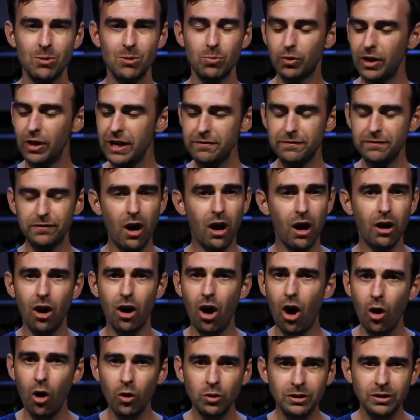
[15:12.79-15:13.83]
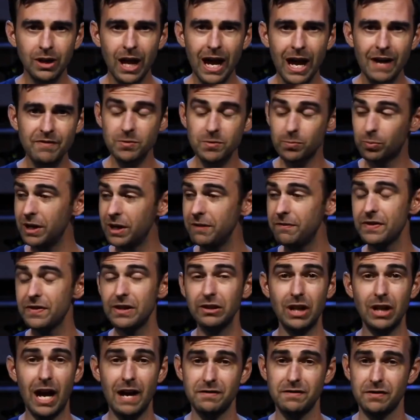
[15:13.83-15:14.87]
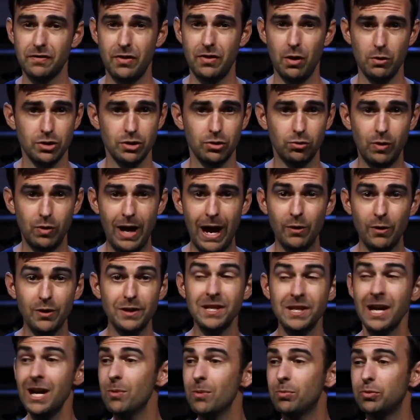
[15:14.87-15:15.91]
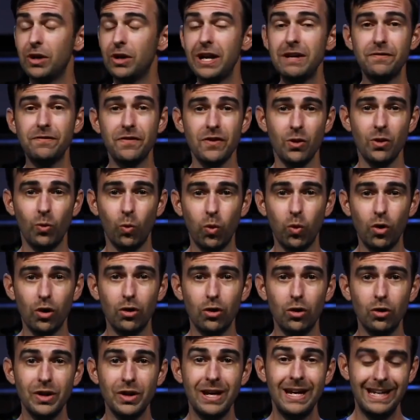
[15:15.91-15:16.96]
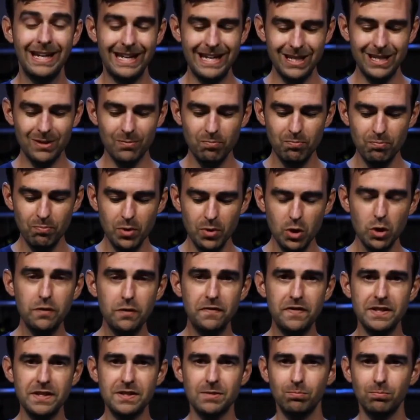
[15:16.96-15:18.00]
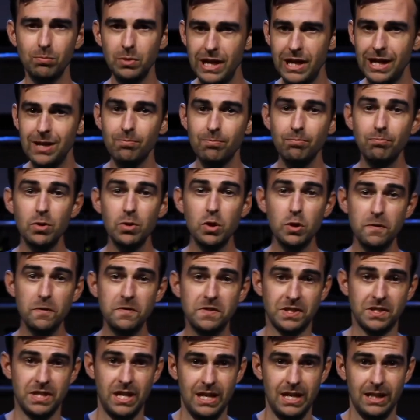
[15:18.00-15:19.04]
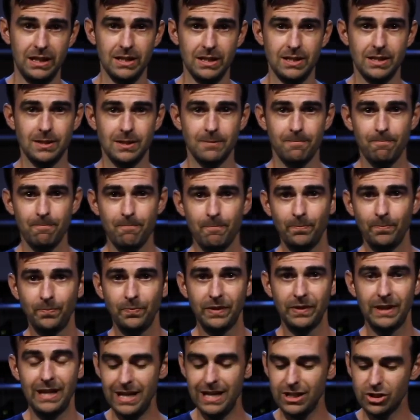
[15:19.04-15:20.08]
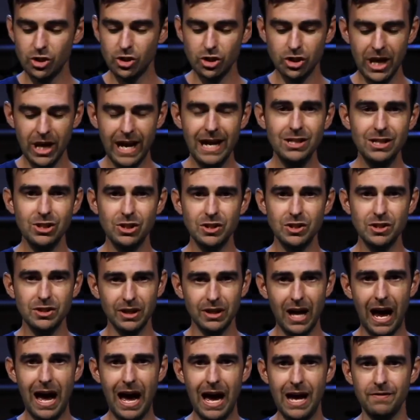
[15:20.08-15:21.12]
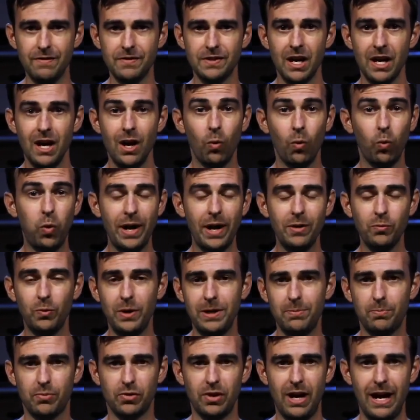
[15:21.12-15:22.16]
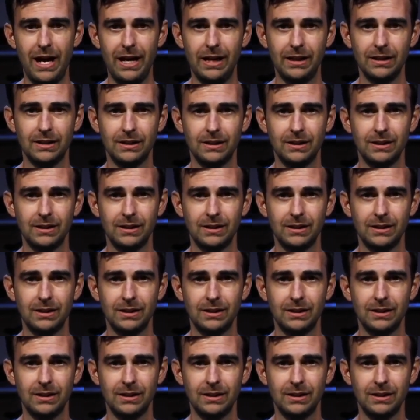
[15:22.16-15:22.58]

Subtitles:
Pray for our own lives. Pray for the lives of those around us. Pray for the world. It moves things. It changes lives when we pray.